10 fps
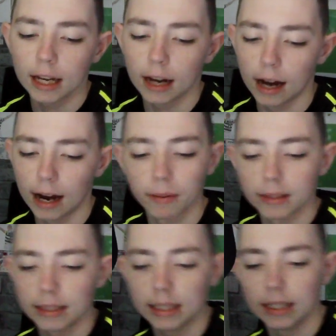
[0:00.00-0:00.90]

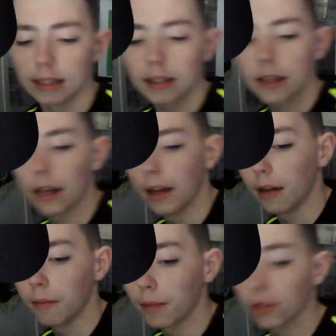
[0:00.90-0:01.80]
Aberdeen,
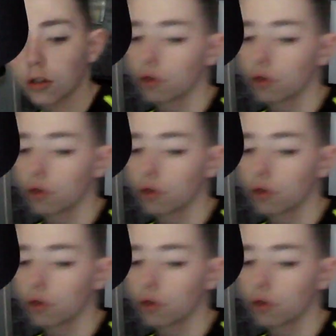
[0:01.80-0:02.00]
Mr.